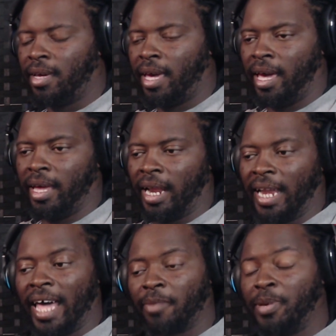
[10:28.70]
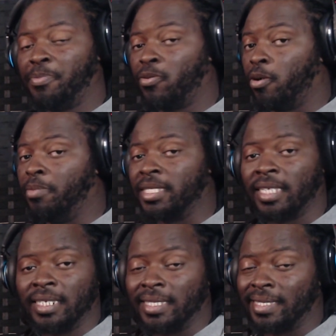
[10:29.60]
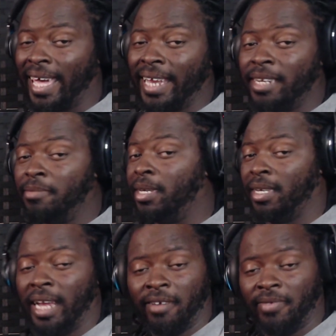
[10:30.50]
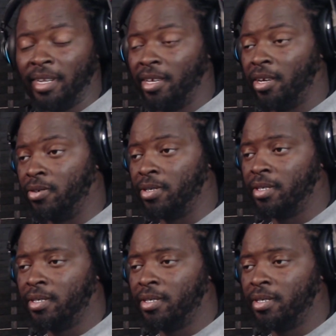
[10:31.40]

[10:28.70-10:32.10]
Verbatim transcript: And a lot of people were misunderstanding me in that video.